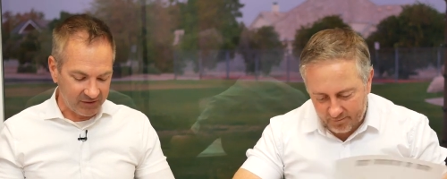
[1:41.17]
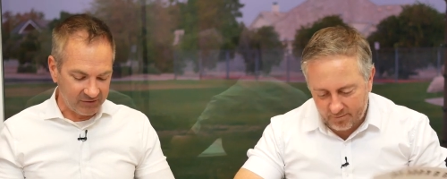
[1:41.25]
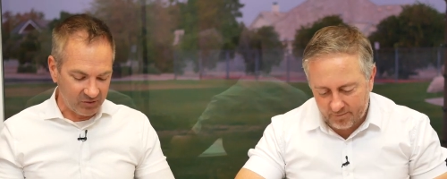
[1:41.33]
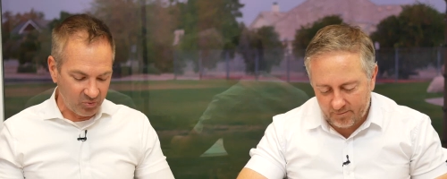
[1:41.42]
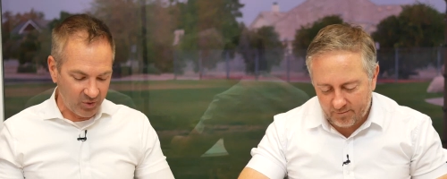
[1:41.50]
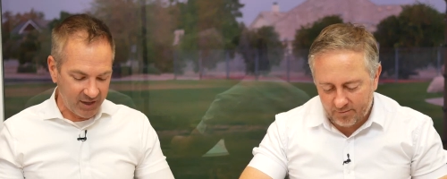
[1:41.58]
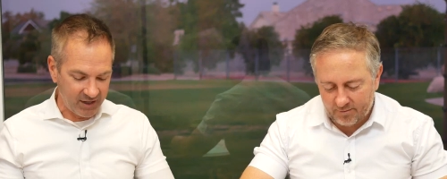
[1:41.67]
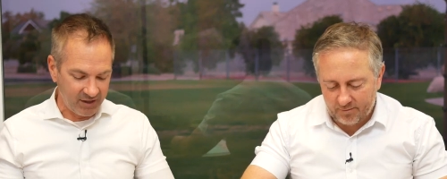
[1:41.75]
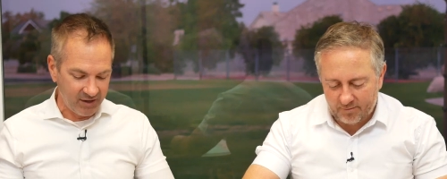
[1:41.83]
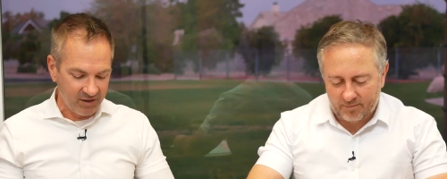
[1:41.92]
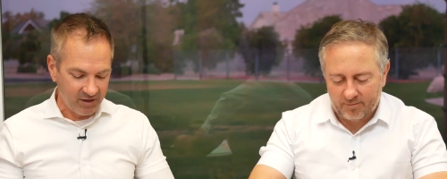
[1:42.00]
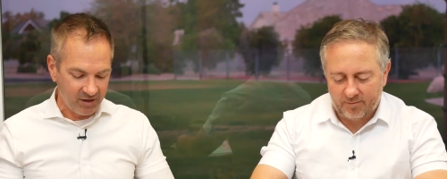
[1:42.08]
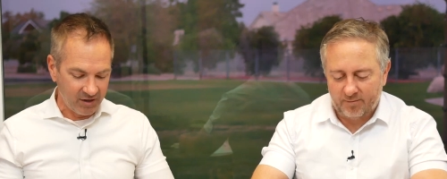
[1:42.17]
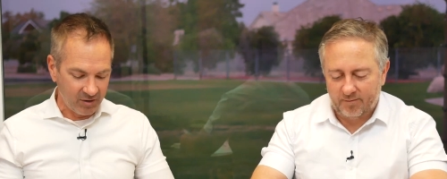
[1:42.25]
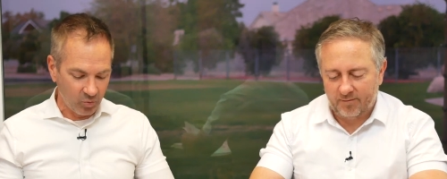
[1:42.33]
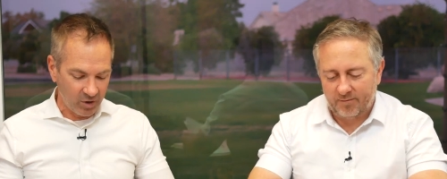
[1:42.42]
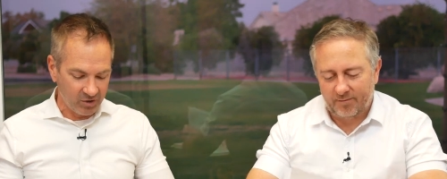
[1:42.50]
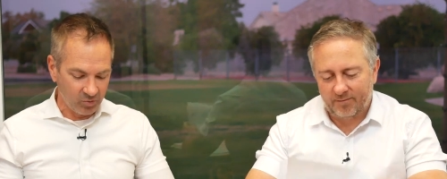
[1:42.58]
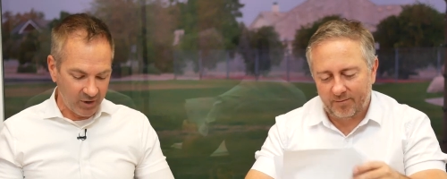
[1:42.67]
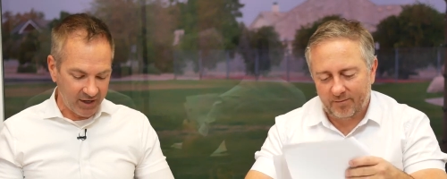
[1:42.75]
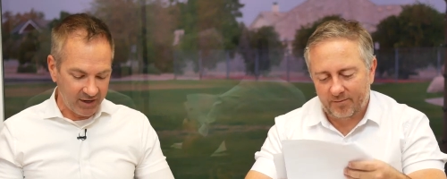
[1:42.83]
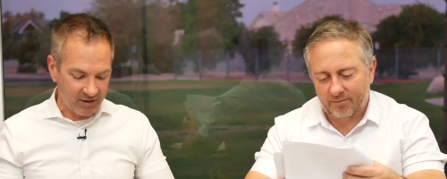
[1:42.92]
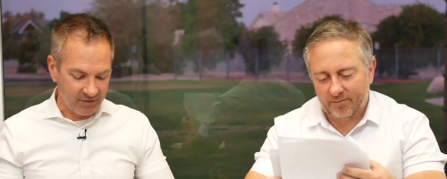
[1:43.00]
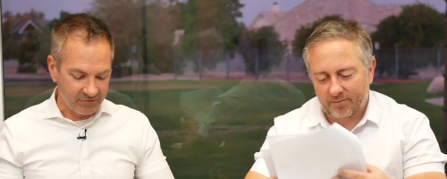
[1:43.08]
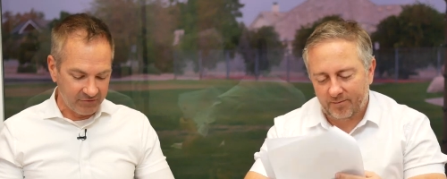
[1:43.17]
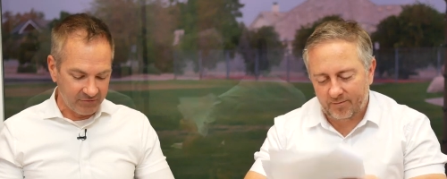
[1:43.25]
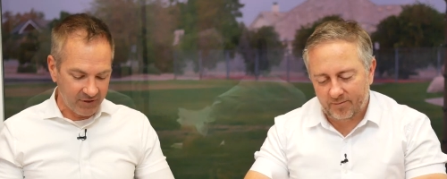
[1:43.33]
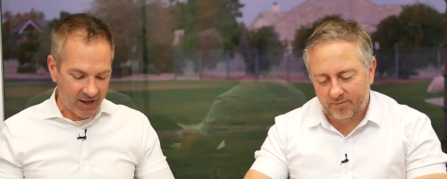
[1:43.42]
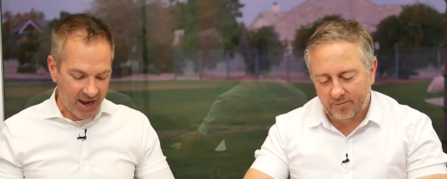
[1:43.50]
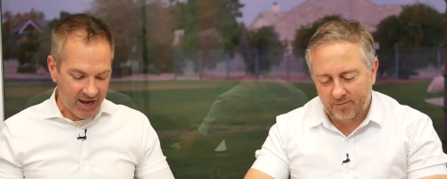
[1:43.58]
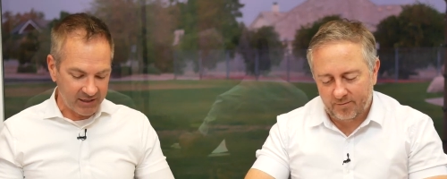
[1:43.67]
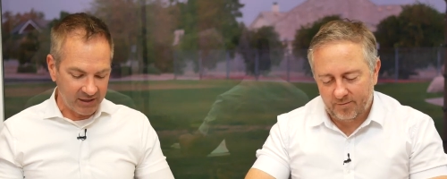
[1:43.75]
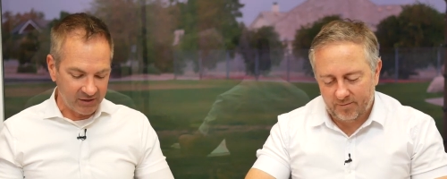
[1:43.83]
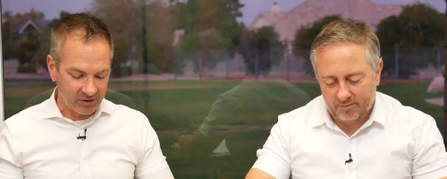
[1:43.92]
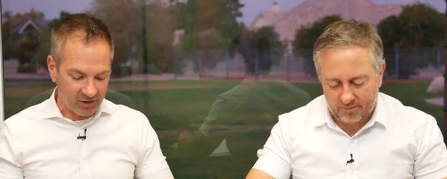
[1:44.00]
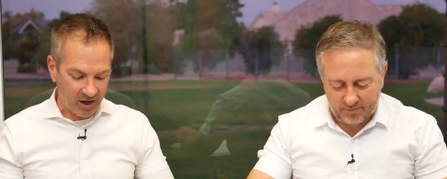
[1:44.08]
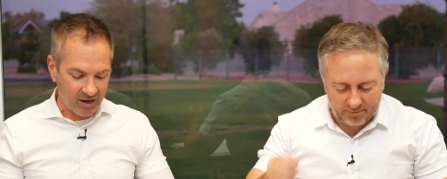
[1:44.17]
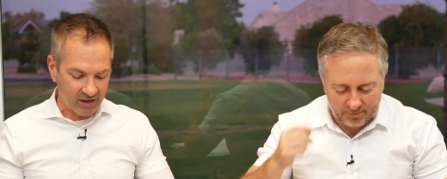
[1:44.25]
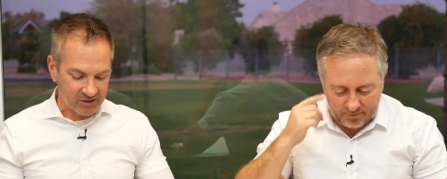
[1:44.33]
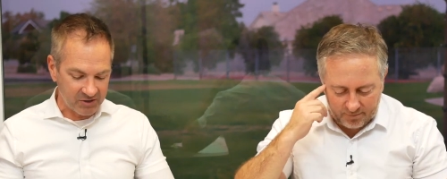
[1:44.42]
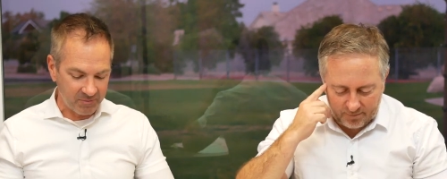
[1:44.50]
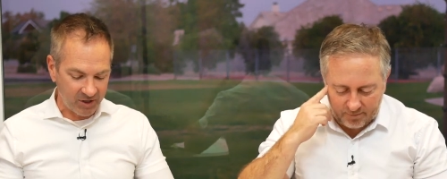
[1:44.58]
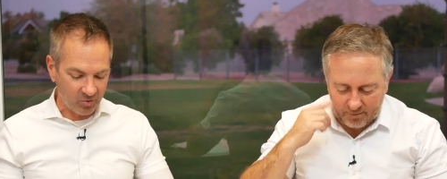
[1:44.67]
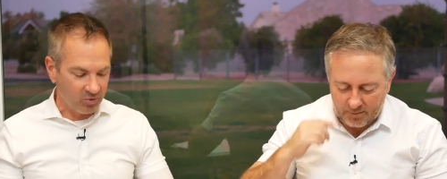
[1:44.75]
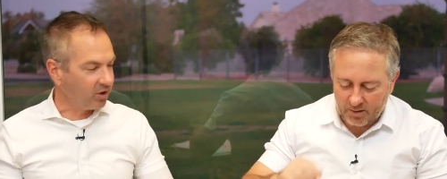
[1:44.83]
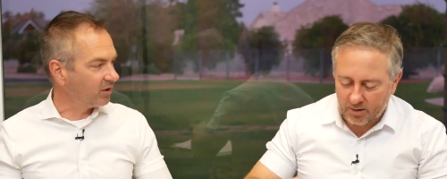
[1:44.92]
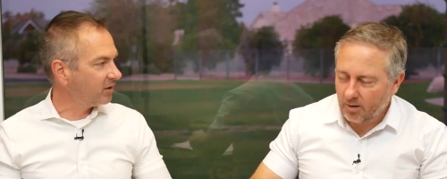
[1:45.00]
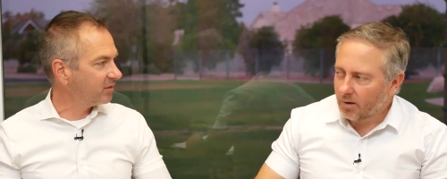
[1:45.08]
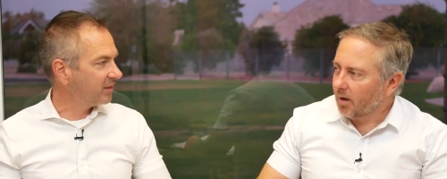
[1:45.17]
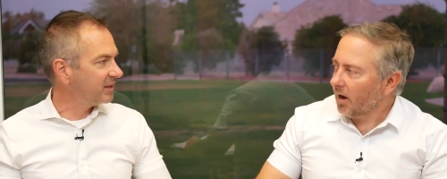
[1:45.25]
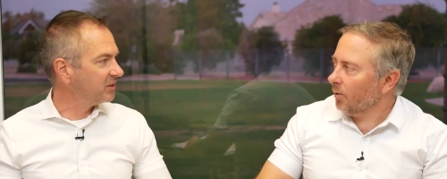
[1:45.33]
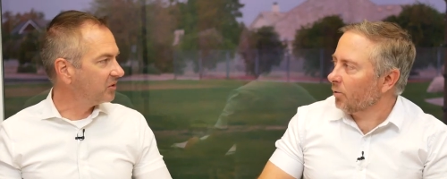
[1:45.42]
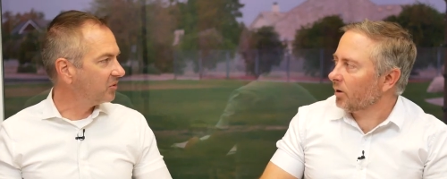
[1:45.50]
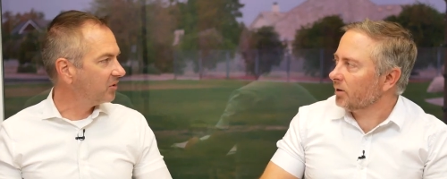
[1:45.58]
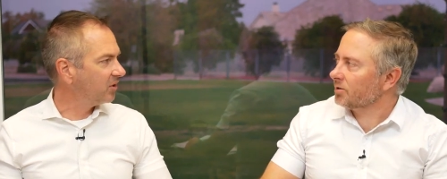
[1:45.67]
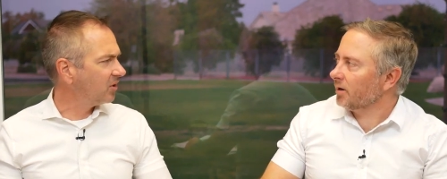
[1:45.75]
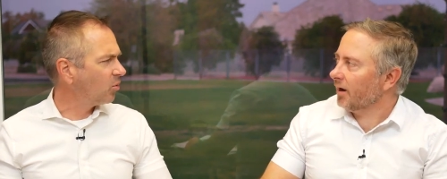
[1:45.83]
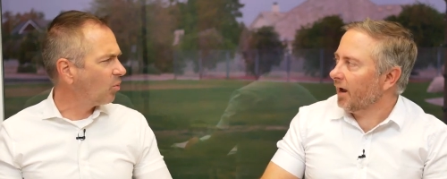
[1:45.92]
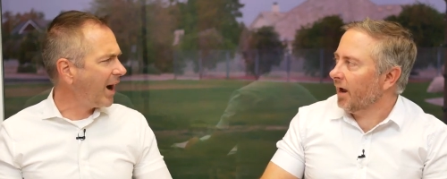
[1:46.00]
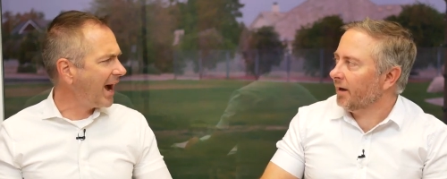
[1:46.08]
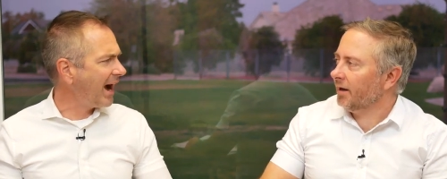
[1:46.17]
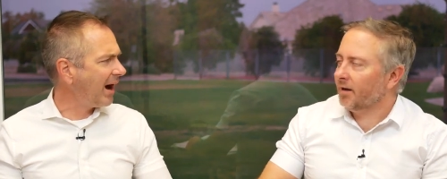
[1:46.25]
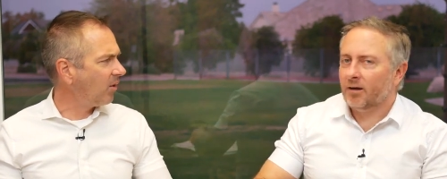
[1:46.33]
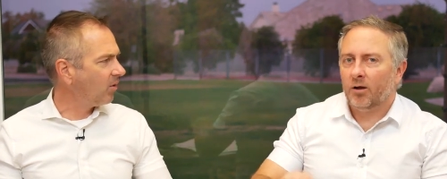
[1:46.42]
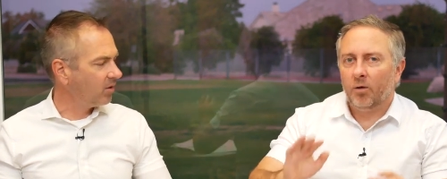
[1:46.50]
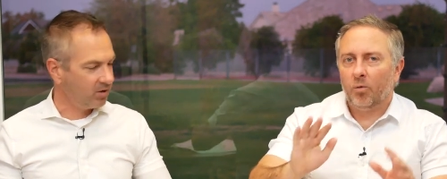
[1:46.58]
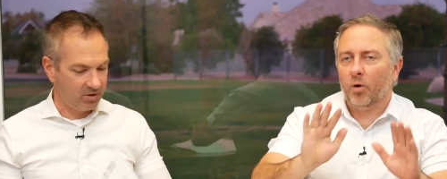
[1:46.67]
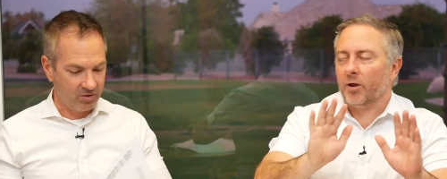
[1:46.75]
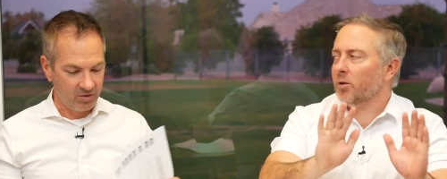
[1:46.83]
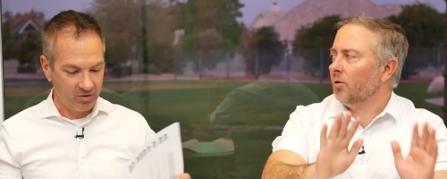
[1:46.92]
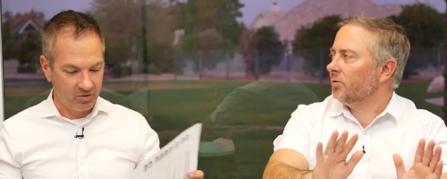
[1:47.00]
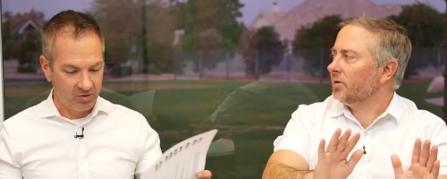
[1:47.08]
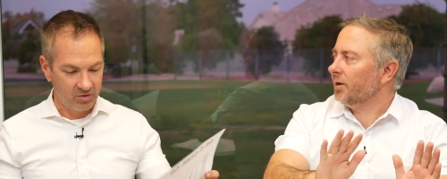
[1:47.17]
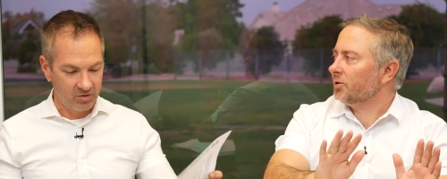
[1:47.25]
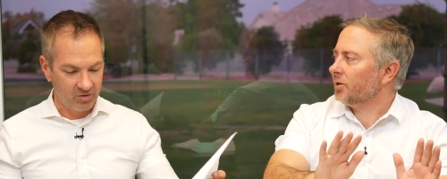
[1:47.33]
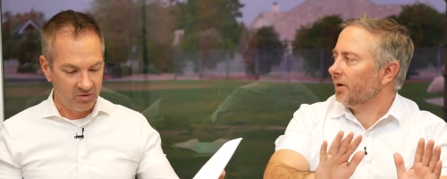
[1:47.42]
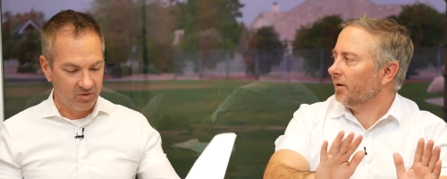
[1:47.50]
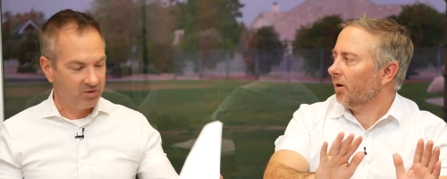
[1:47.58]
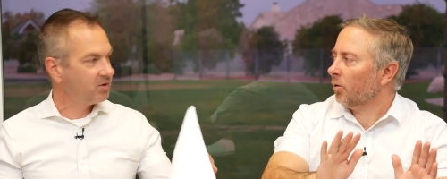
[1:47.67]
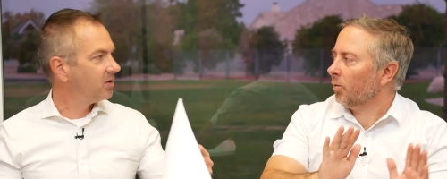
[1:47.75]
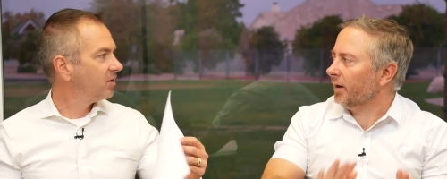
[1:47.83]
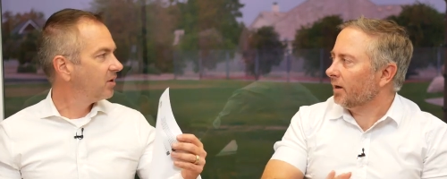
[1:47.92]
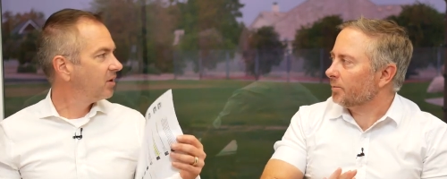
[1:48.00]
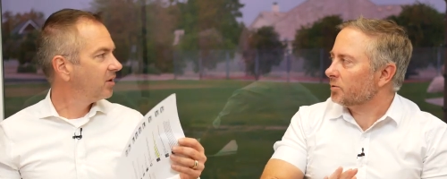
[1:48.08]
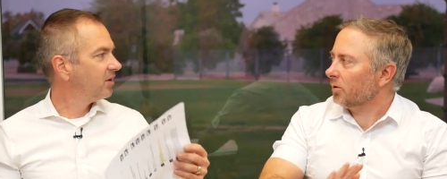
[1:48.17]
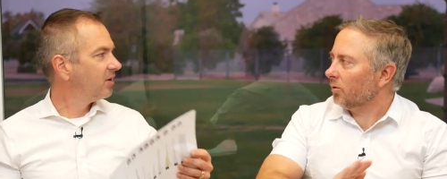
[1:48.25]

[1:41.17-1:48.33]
Speaker 1: It's a way, uh, one way of adding God to my work.
Speaker 2: Thank and you. And we're going to start adding wow. what you teach in our wake up show.